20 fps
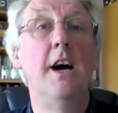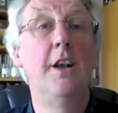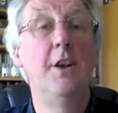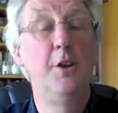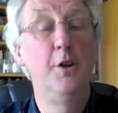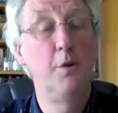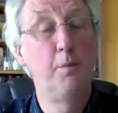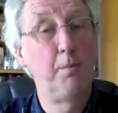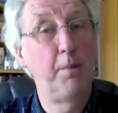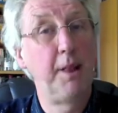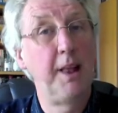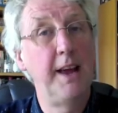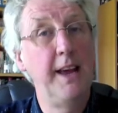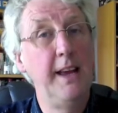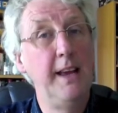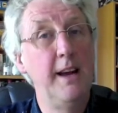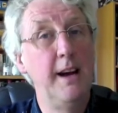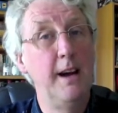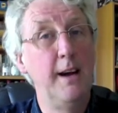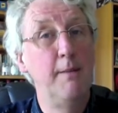Do you
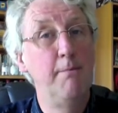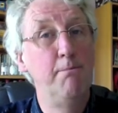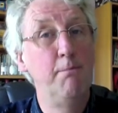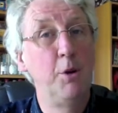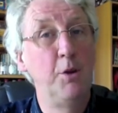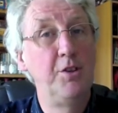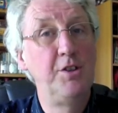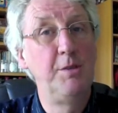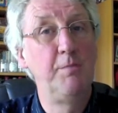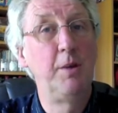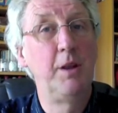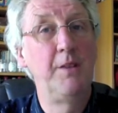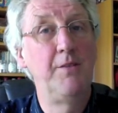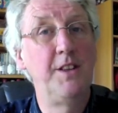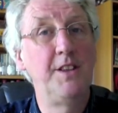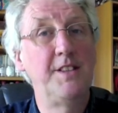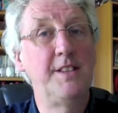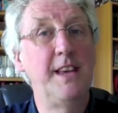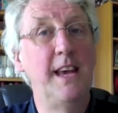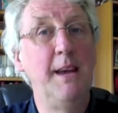play multiple of
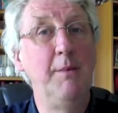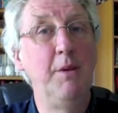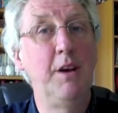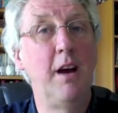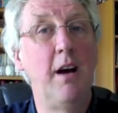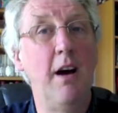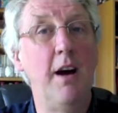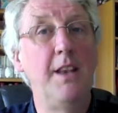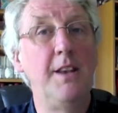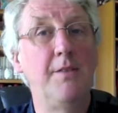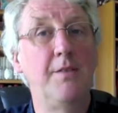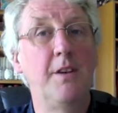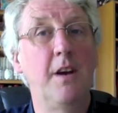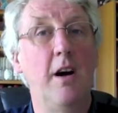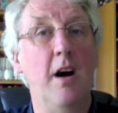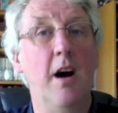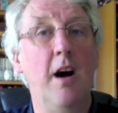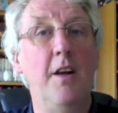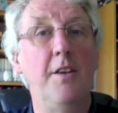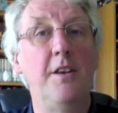the same kind of
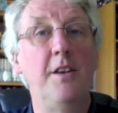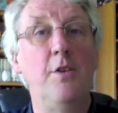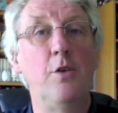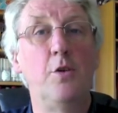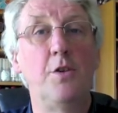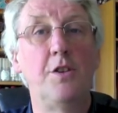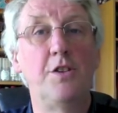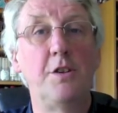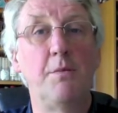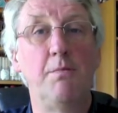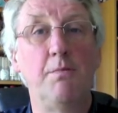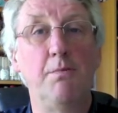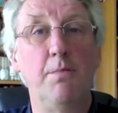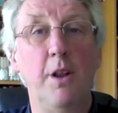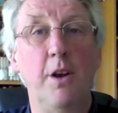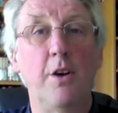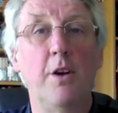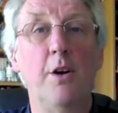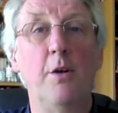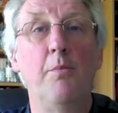card in order to
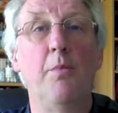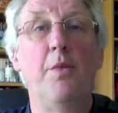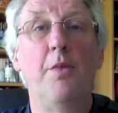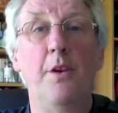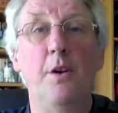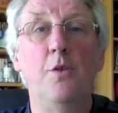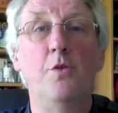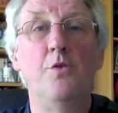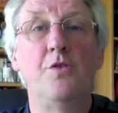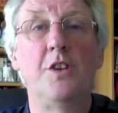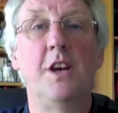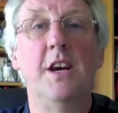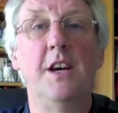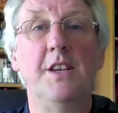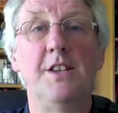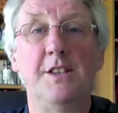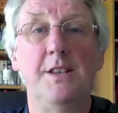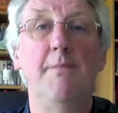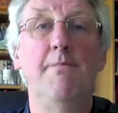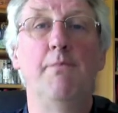block up those
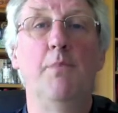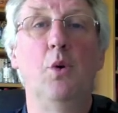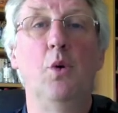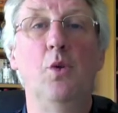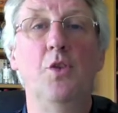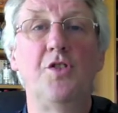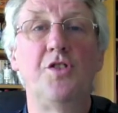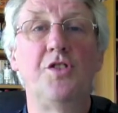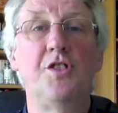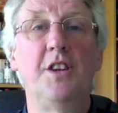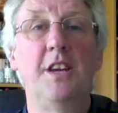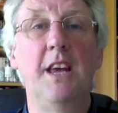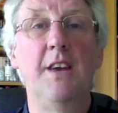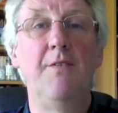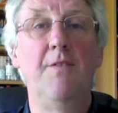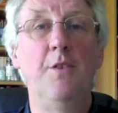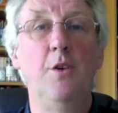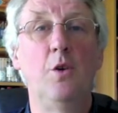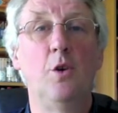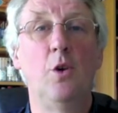symbols to
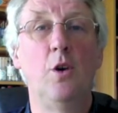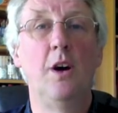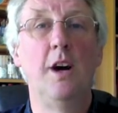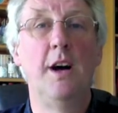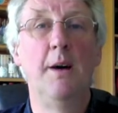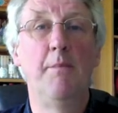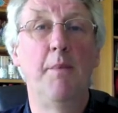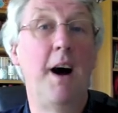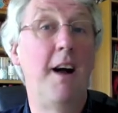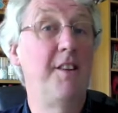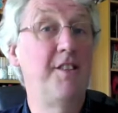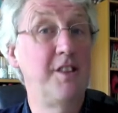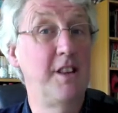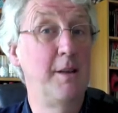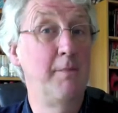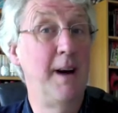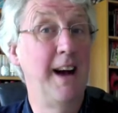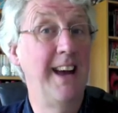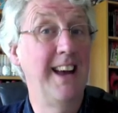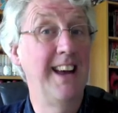give your pirates at
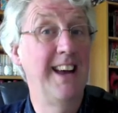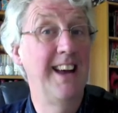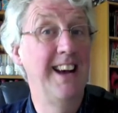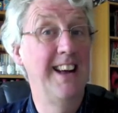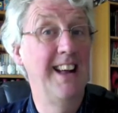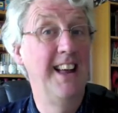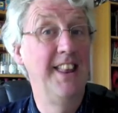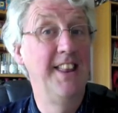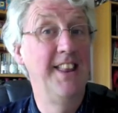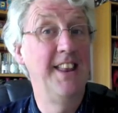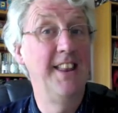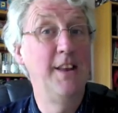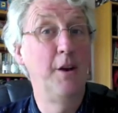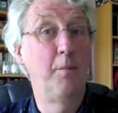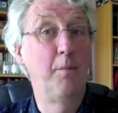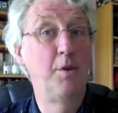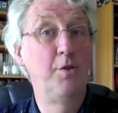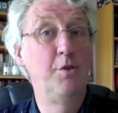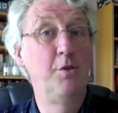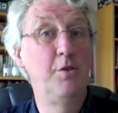the back the
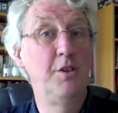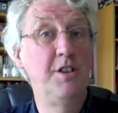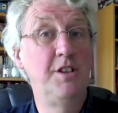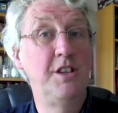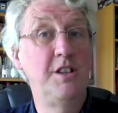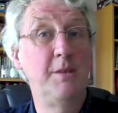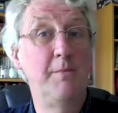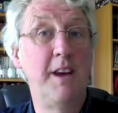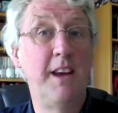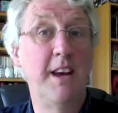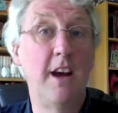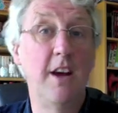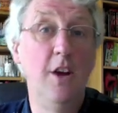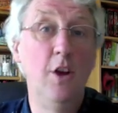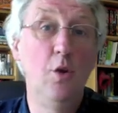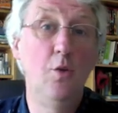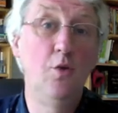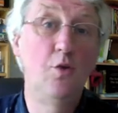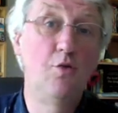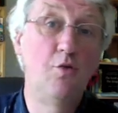opportunity to make a
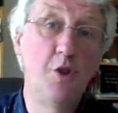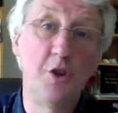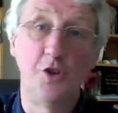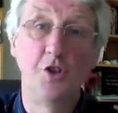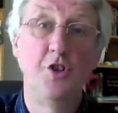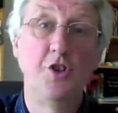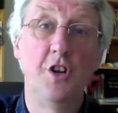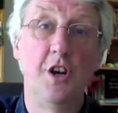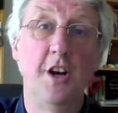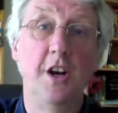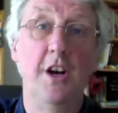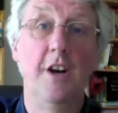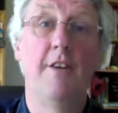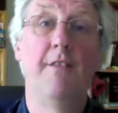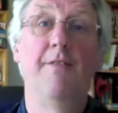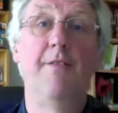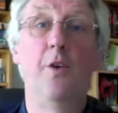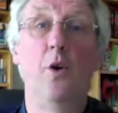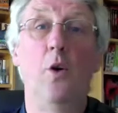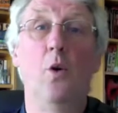huge rush
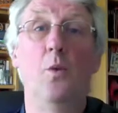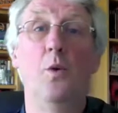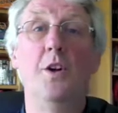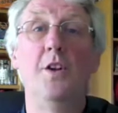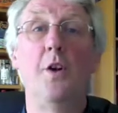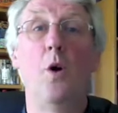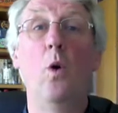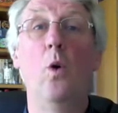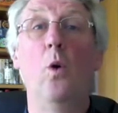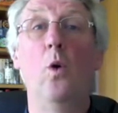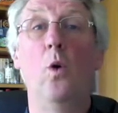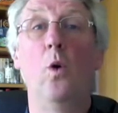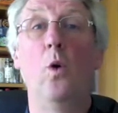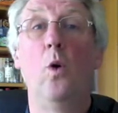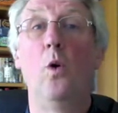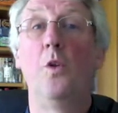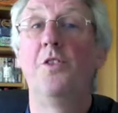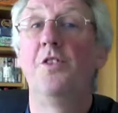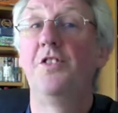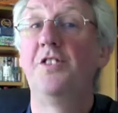forward?
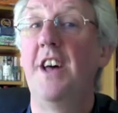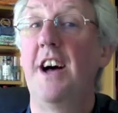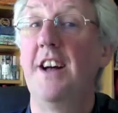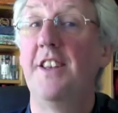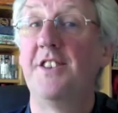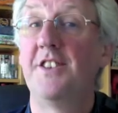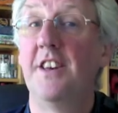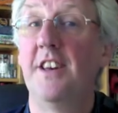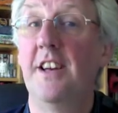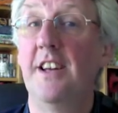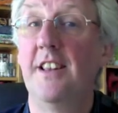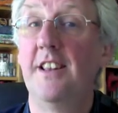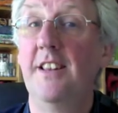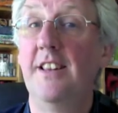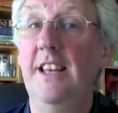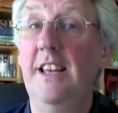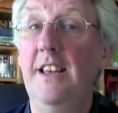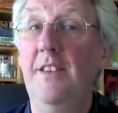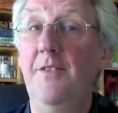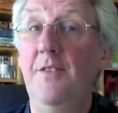Or does that
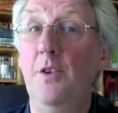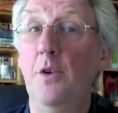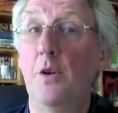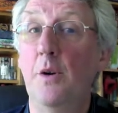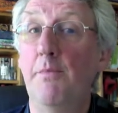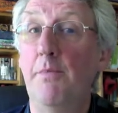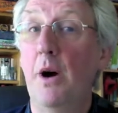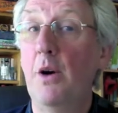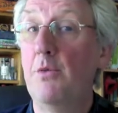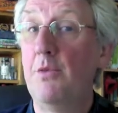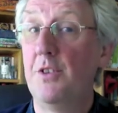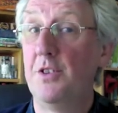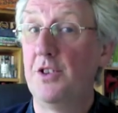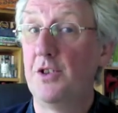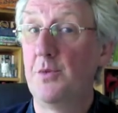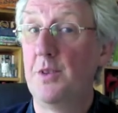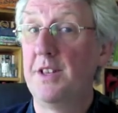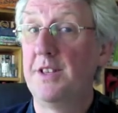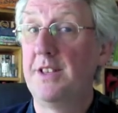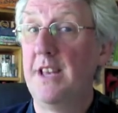leave your opponents
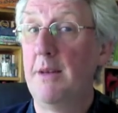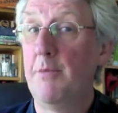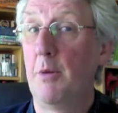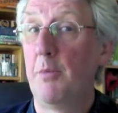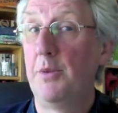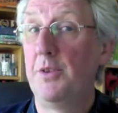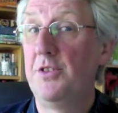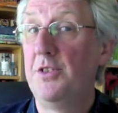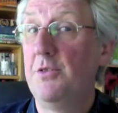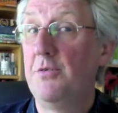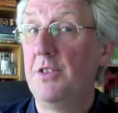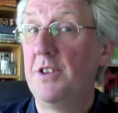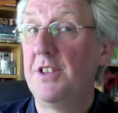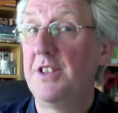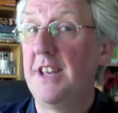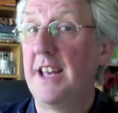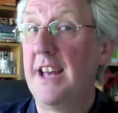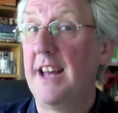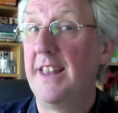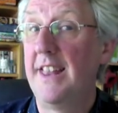with the same
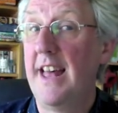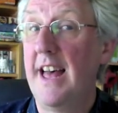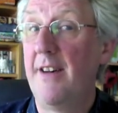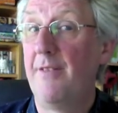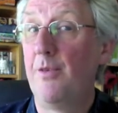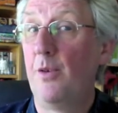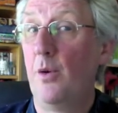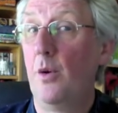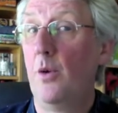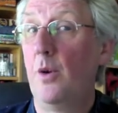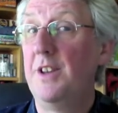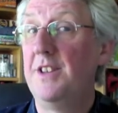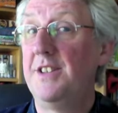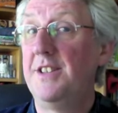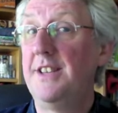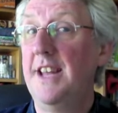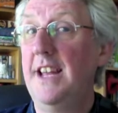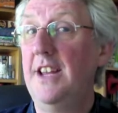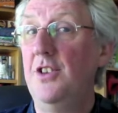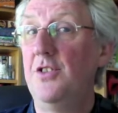opportunity and therefore it's
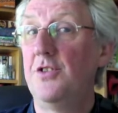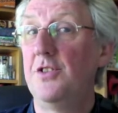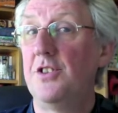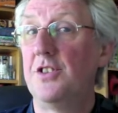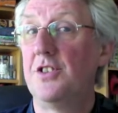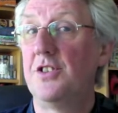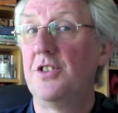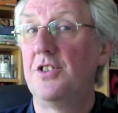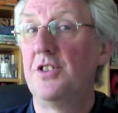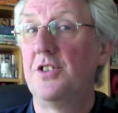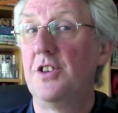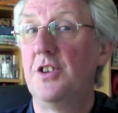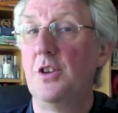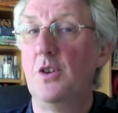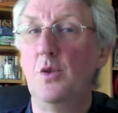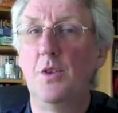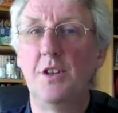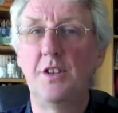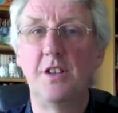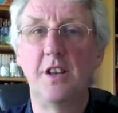dangerous to do?
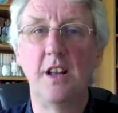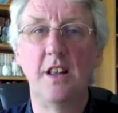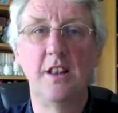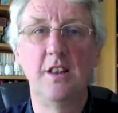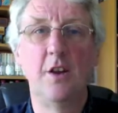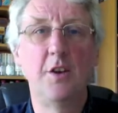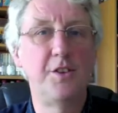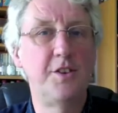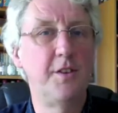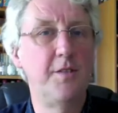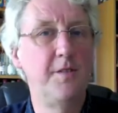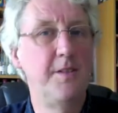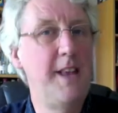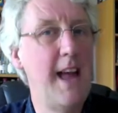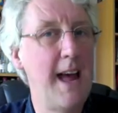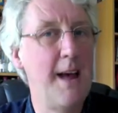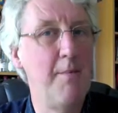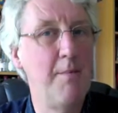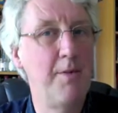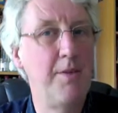There's a lot of
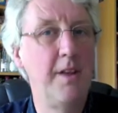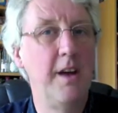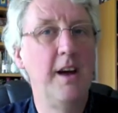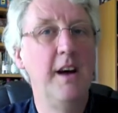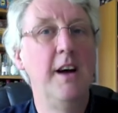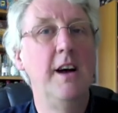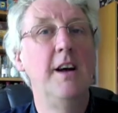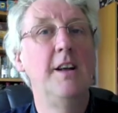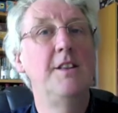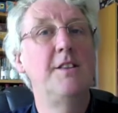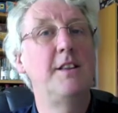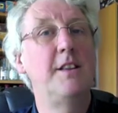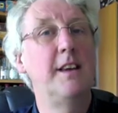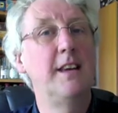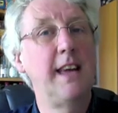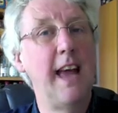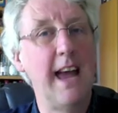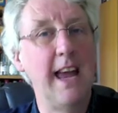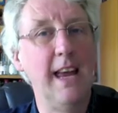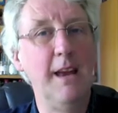depth to the
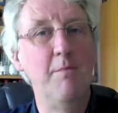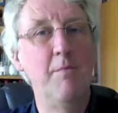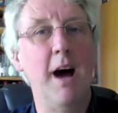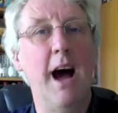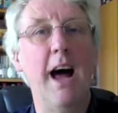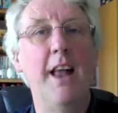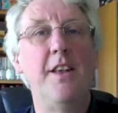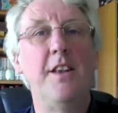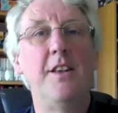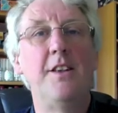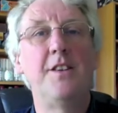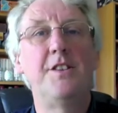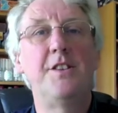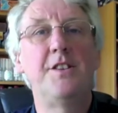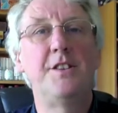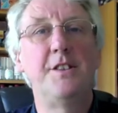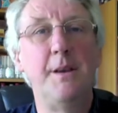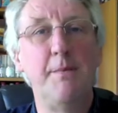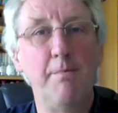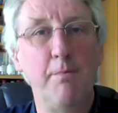game, and
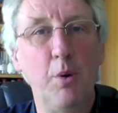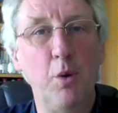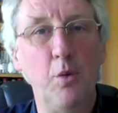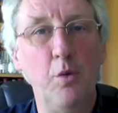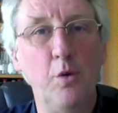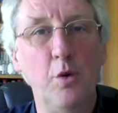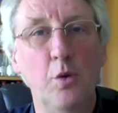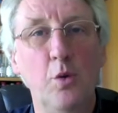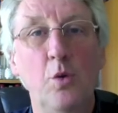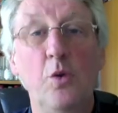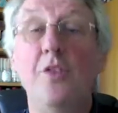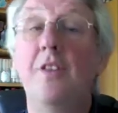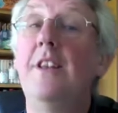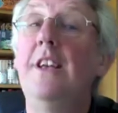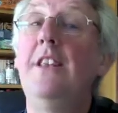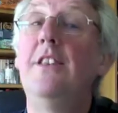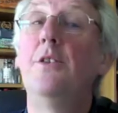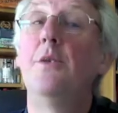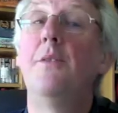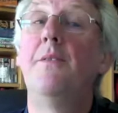simple rules
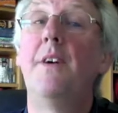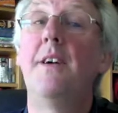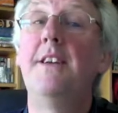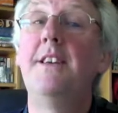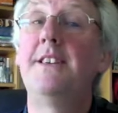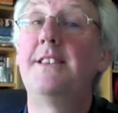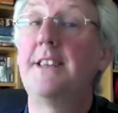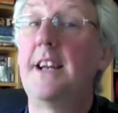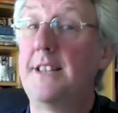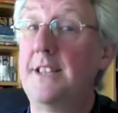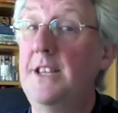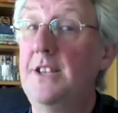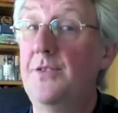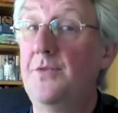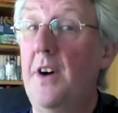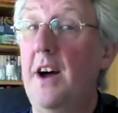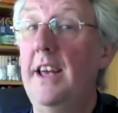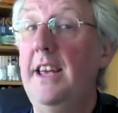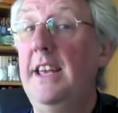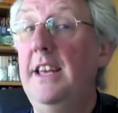lead to a very
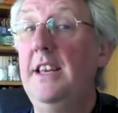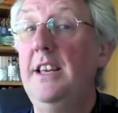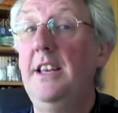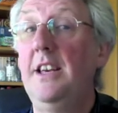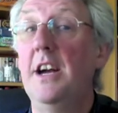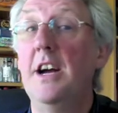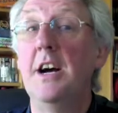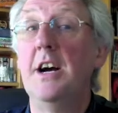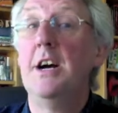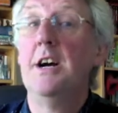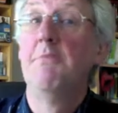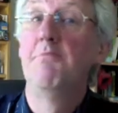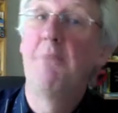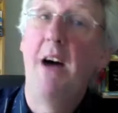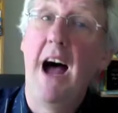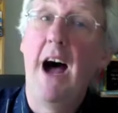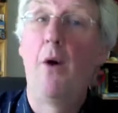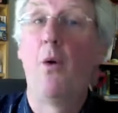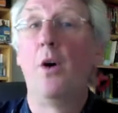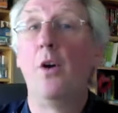satisfying
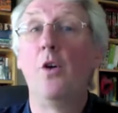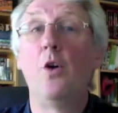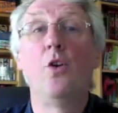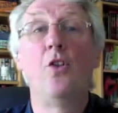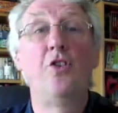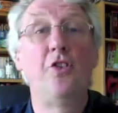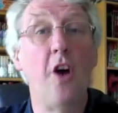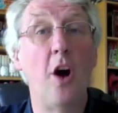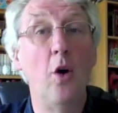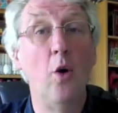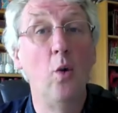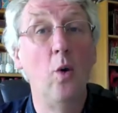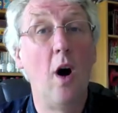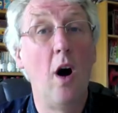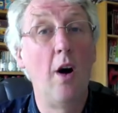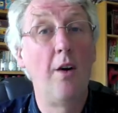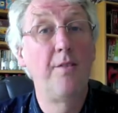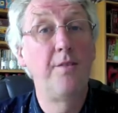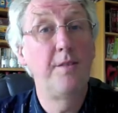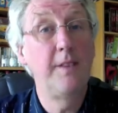hour or so
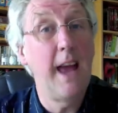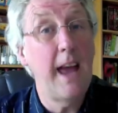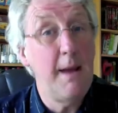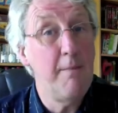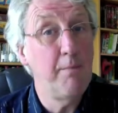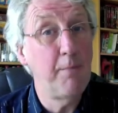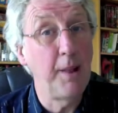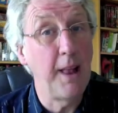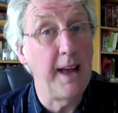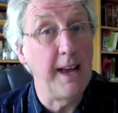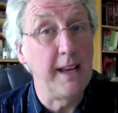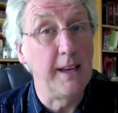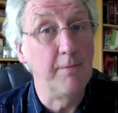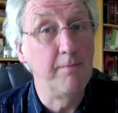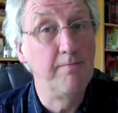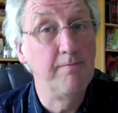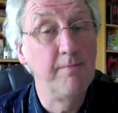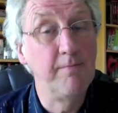of gameplay.